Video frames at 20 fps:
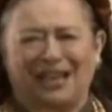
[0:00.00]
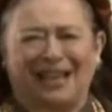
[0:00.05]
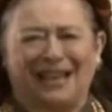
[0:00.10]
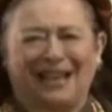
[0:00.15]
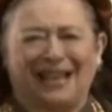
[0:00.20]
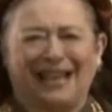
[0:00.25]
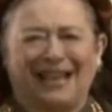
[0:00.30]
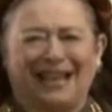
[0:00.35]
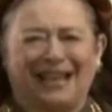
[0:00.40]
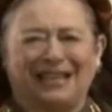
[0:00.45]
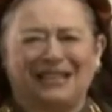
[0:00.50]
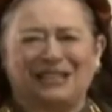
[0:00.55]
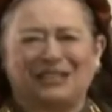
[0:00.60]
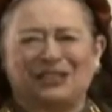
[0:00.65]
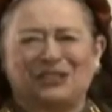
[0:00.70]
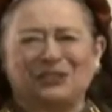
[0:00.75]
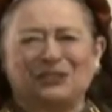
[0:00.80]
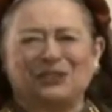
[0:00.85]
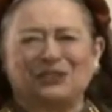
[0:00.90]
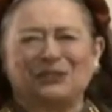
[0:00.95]

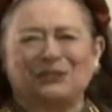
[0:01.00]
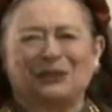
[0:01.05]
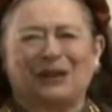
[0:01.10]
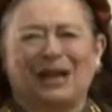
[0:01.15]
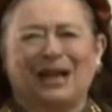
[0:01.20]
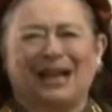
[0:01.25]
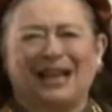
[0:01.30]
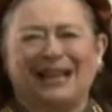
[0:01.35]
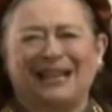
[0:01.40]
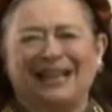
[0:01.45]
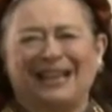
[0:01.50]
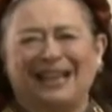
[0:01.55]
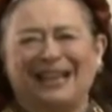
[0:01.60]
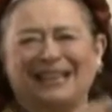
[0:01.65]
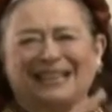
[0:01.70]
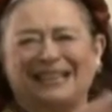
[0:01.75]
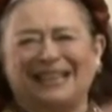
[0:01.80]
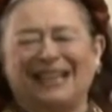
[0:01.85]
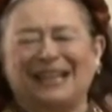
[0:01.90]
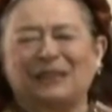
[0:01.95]

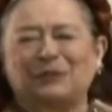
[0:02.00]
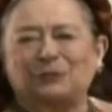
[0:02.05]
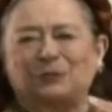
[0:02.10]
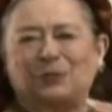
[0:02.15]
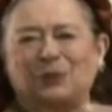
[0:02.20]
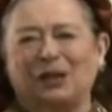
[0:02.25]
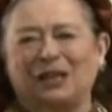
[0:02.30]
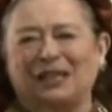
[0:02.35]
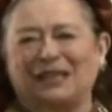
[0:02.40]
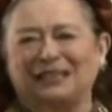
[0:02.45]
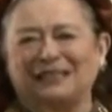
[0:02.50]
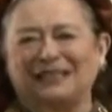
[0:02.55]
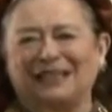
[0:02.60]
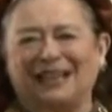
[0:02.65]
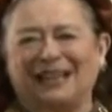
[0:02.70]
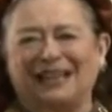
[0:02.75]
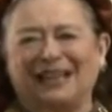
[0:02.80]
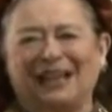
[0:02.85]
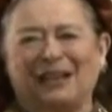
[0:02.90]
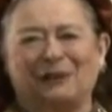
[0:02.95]
jaquinn1
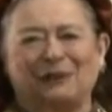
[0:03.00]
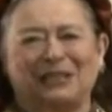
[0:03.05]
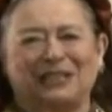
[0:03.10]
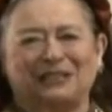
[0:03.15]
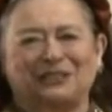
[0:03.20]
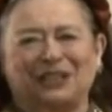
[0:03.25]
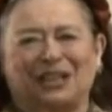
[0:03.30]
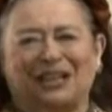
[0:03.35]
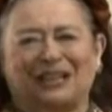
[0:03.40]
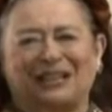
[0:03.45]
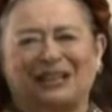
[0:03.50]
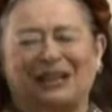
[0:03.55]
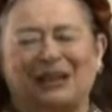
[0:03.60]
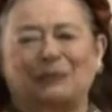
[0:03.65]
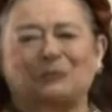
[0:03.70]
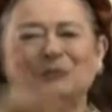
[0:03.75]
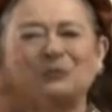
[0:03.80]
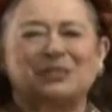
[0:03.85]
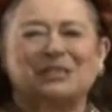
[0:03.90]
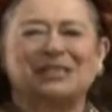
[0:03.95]
at
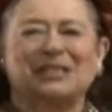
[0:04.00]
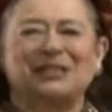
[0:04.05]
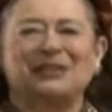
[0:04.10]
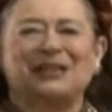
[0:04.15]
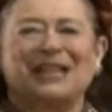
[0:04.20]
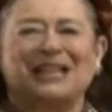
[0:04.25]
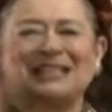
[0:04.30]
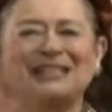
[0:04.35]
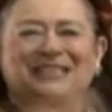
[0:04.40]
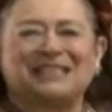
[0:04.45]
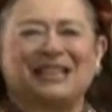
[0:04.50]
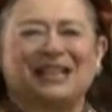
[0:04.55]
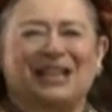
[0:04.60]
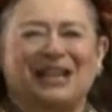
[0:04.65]
AOL.com. We'll see you next